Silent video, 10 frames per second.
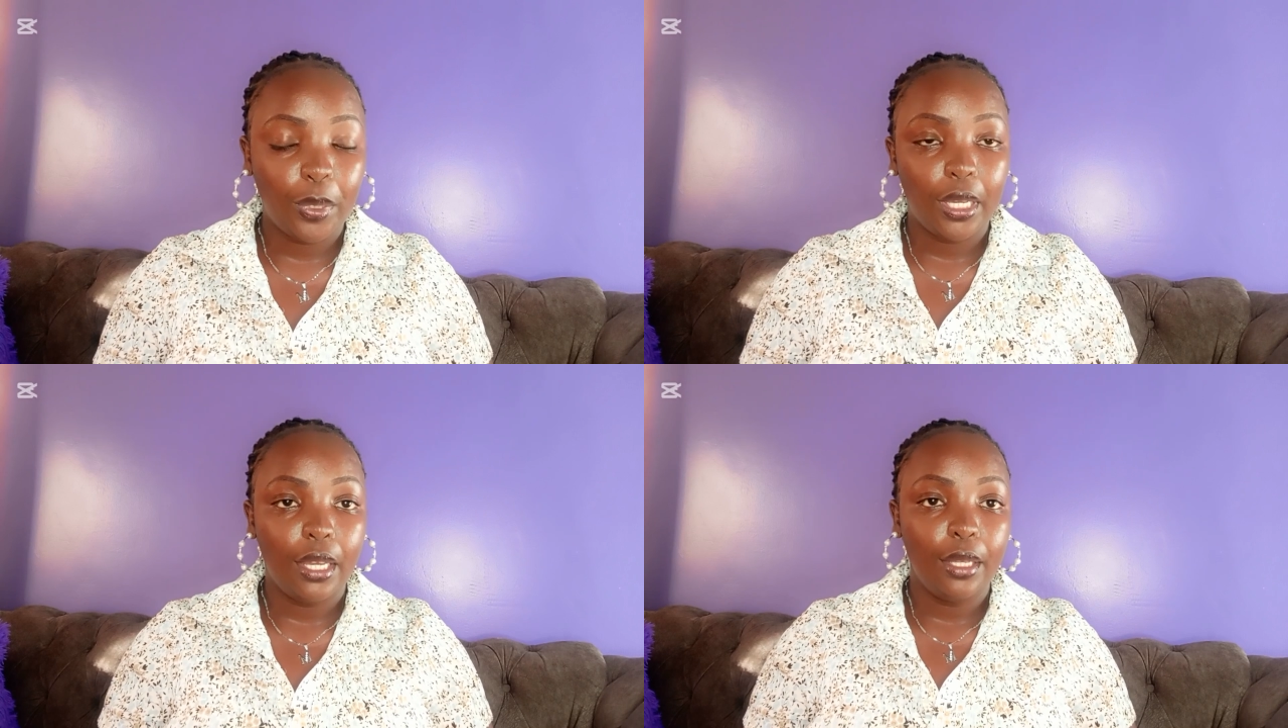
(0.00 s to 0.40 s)

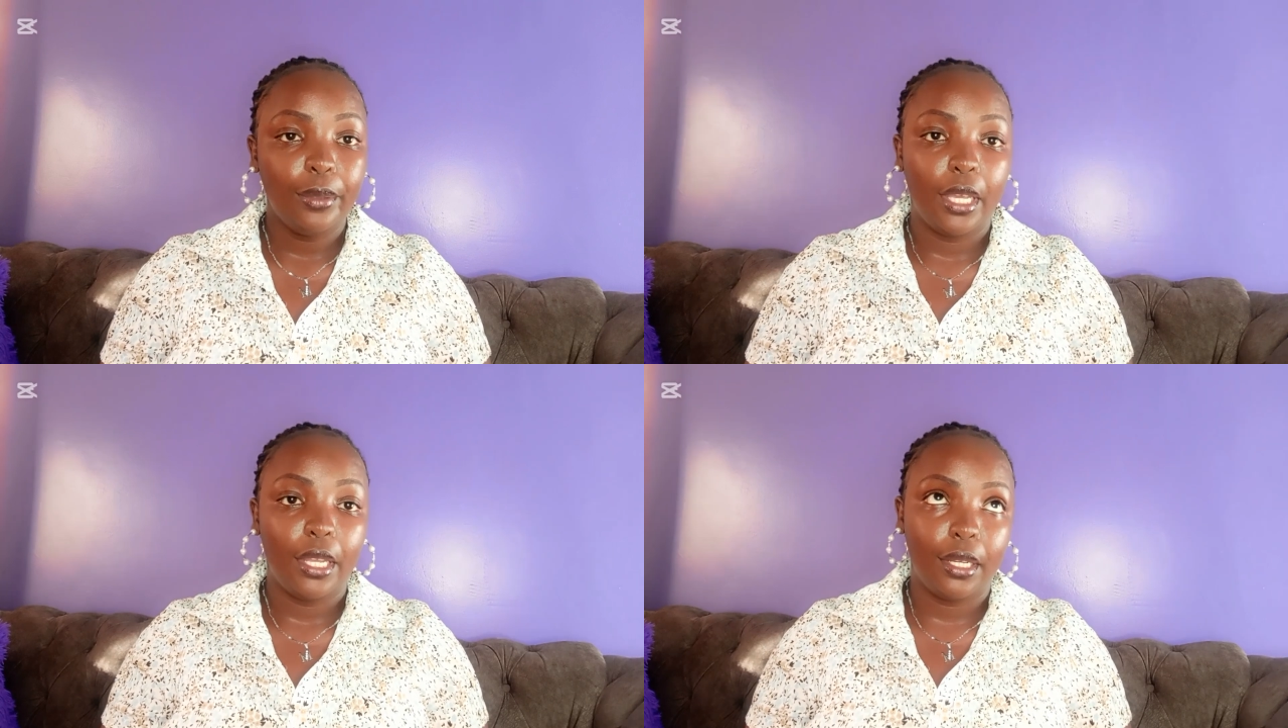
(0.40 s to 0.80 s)
there.
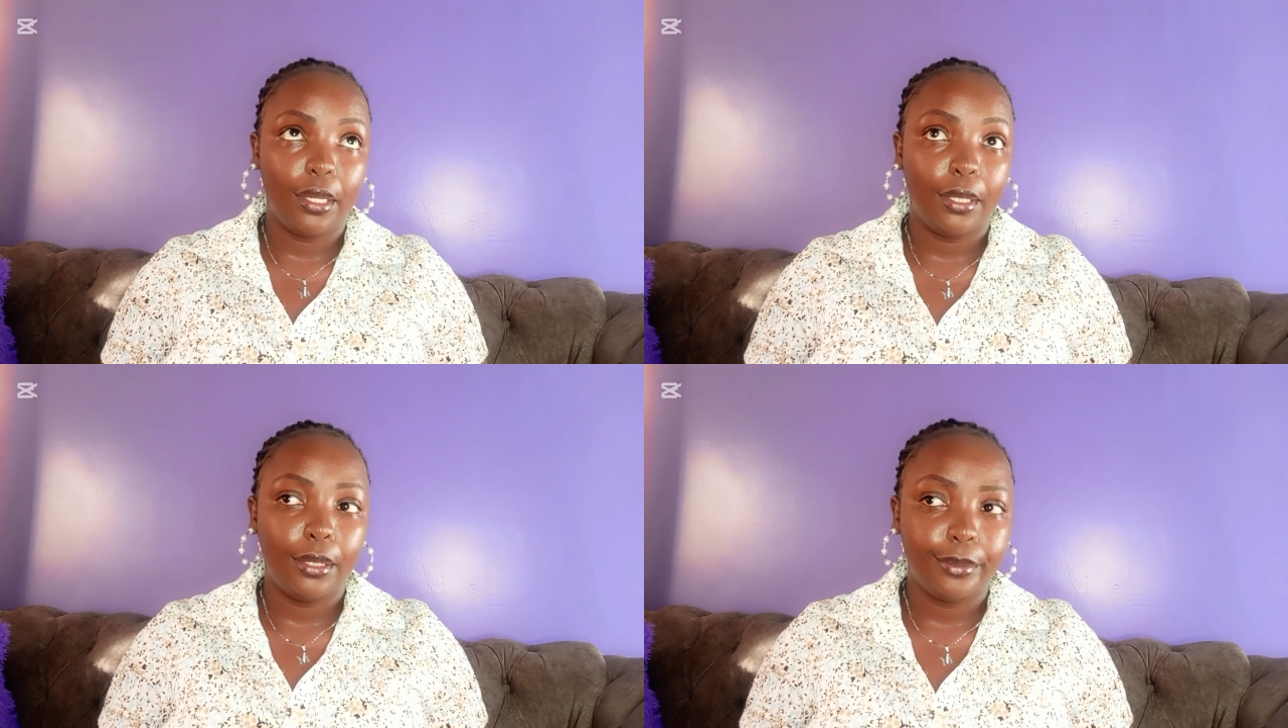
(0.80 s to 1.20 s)
And
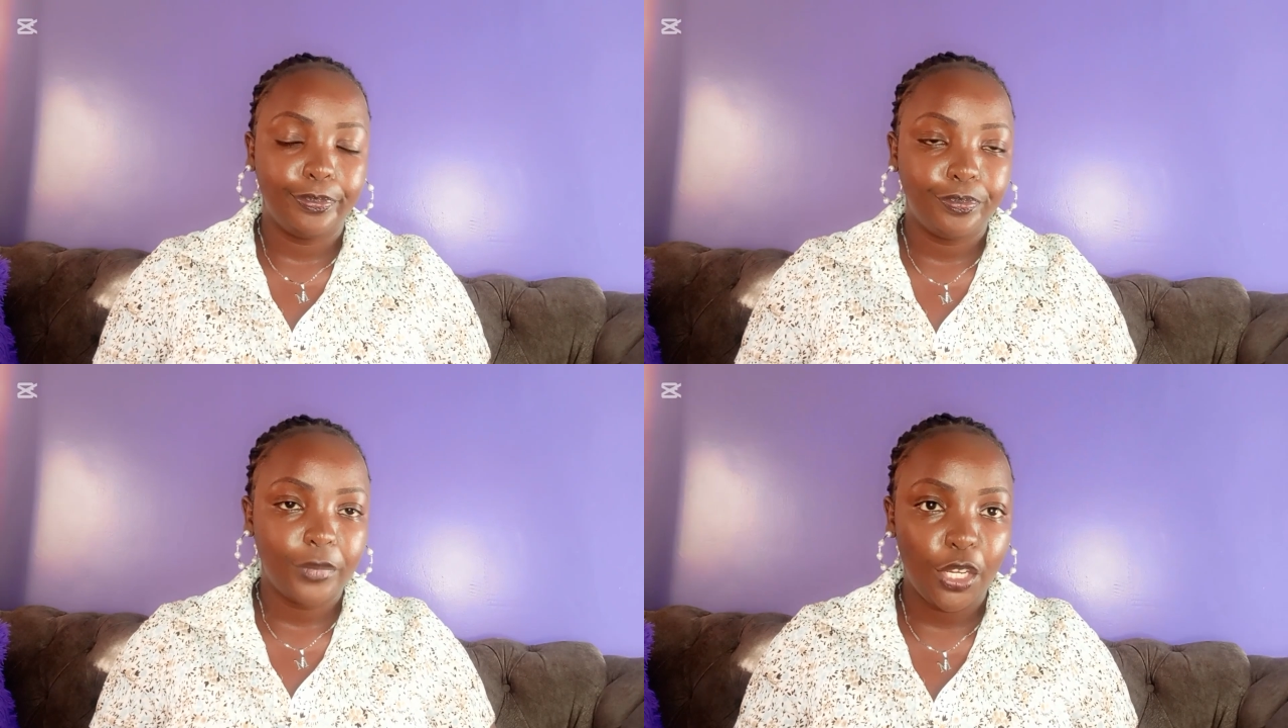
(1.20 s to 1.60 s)

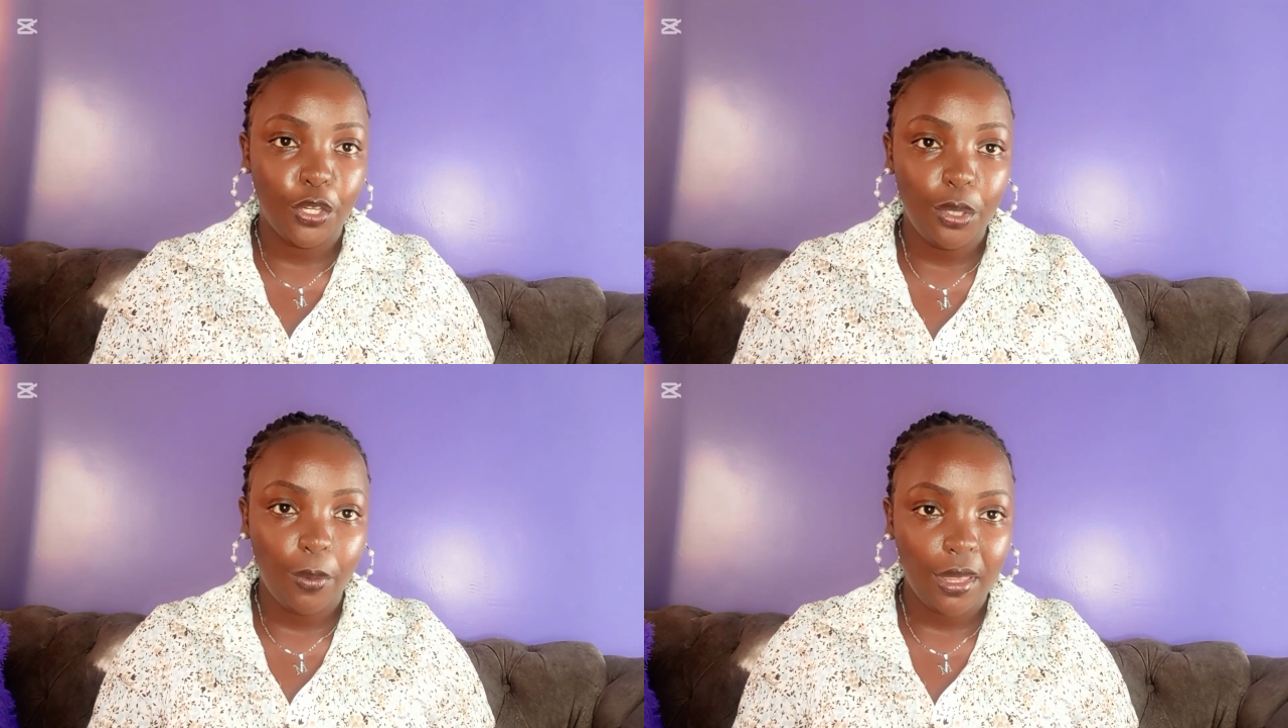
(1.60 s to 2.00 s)
I
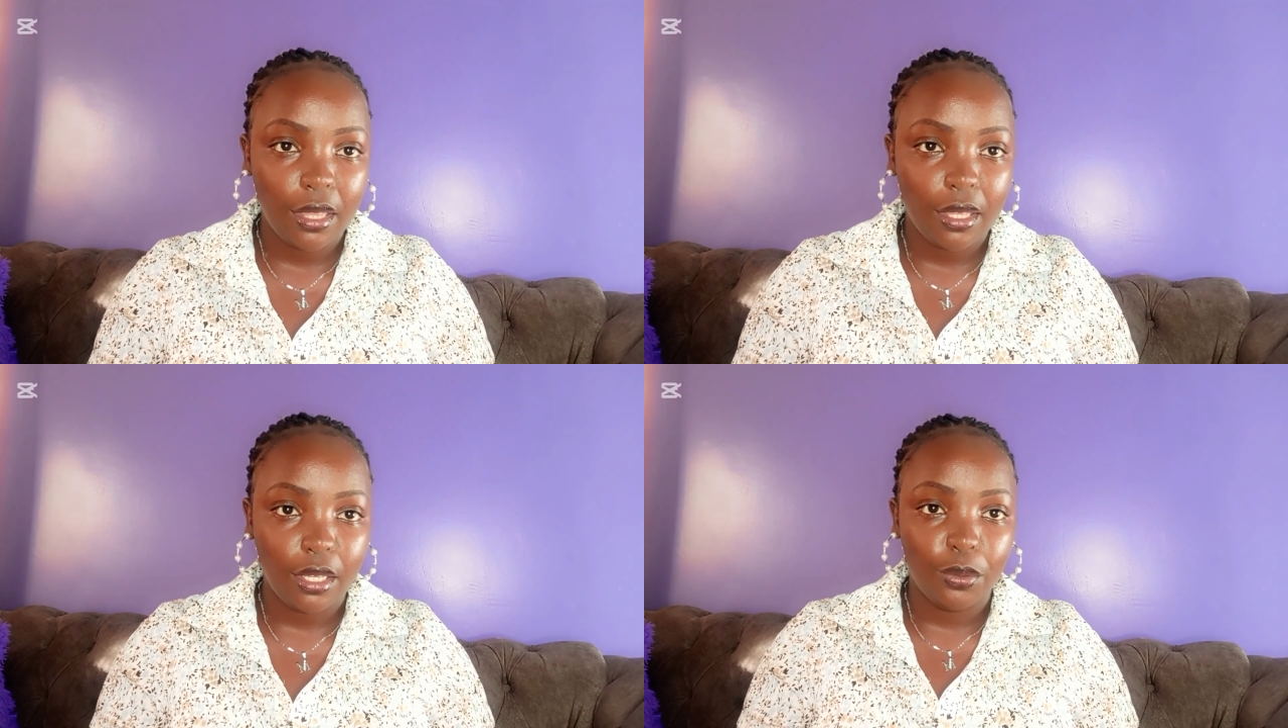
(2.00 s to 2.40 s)
don't know whether
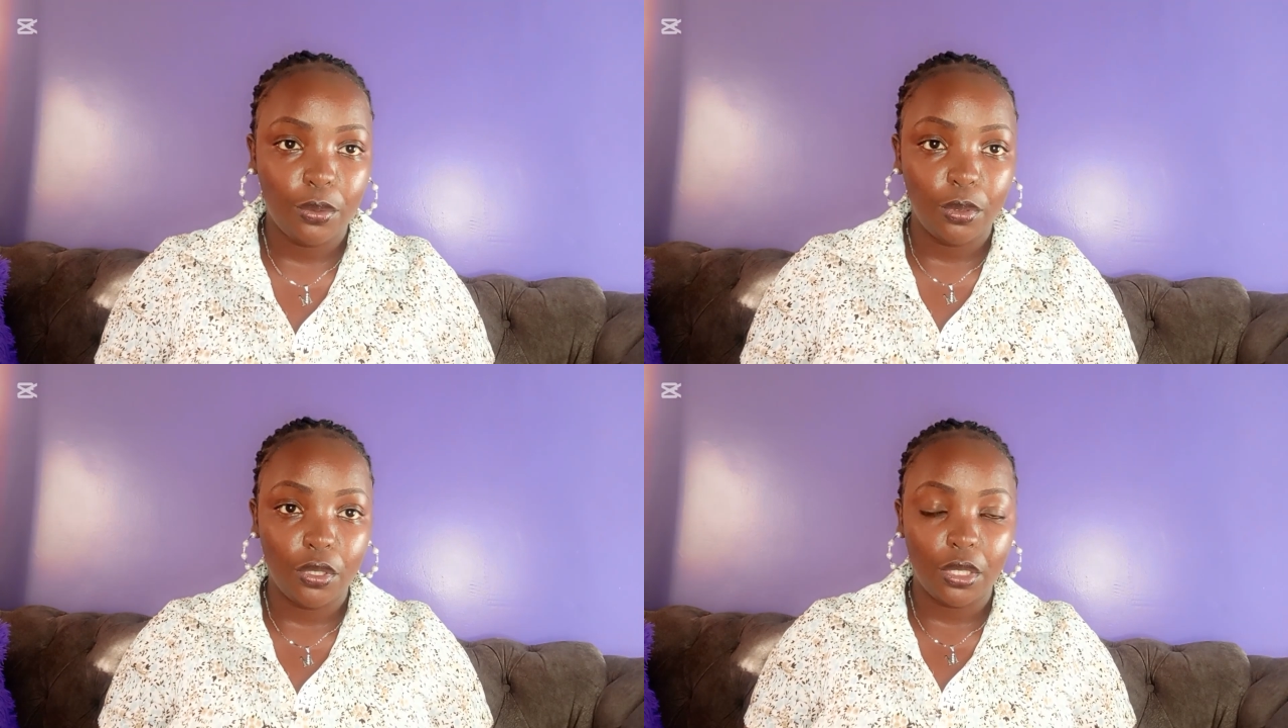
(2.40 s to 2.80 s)
they do
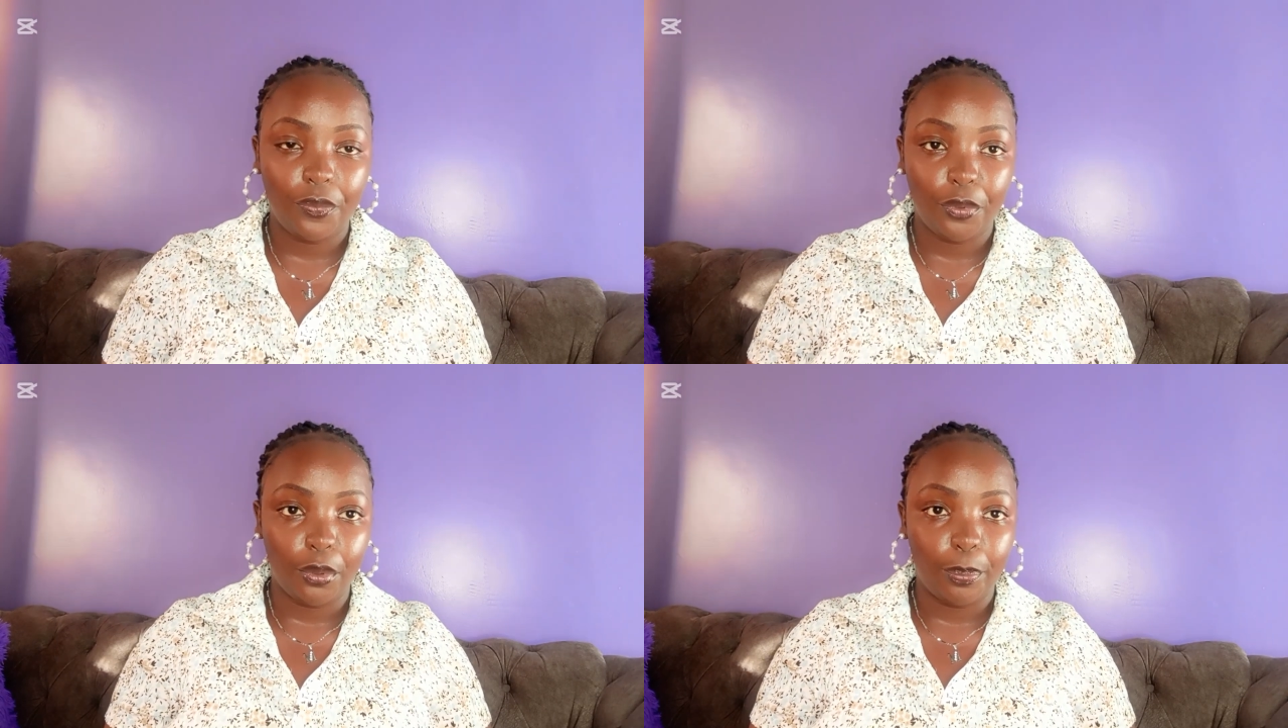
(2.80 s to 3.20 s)
laundry
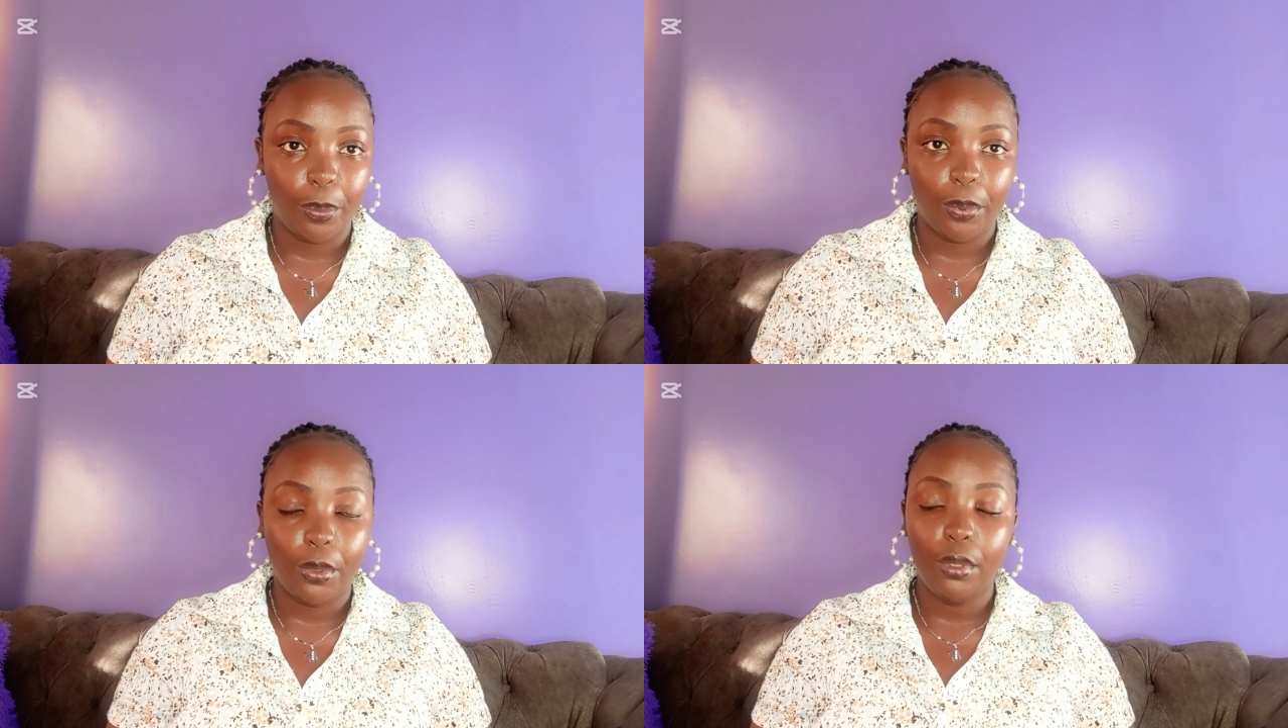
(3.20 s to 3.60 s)
for
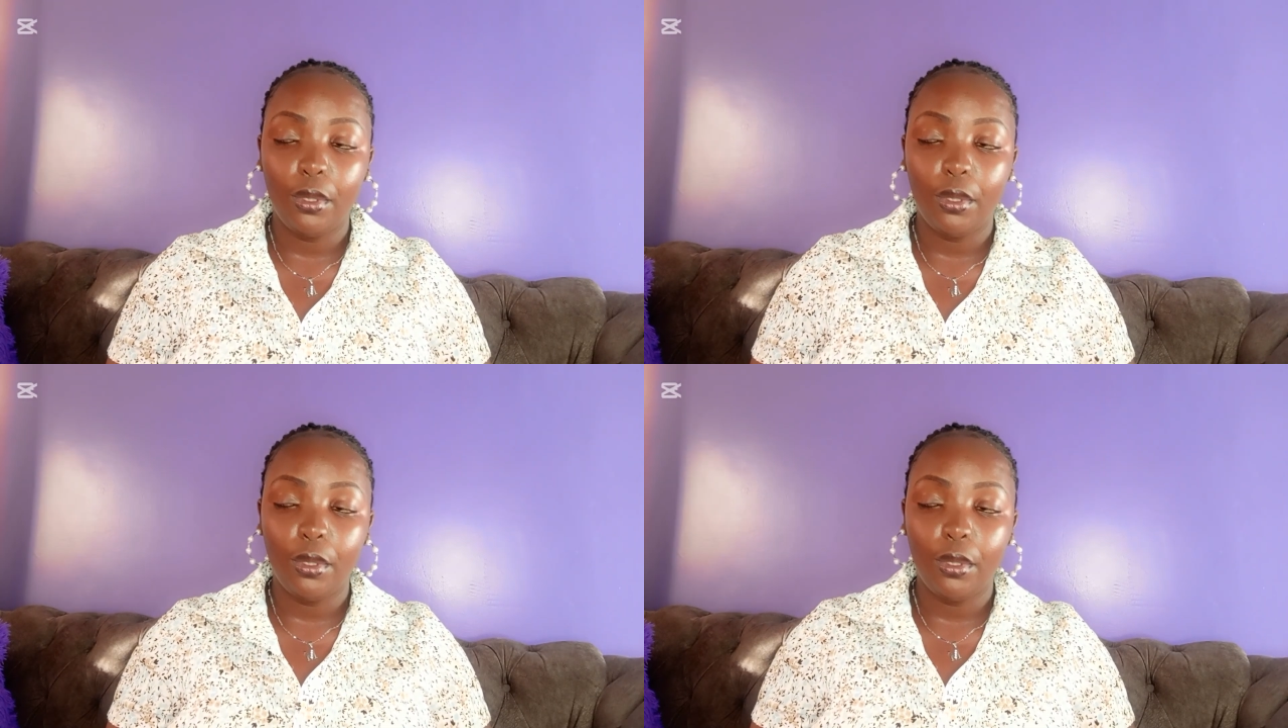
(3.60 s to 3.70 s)
people,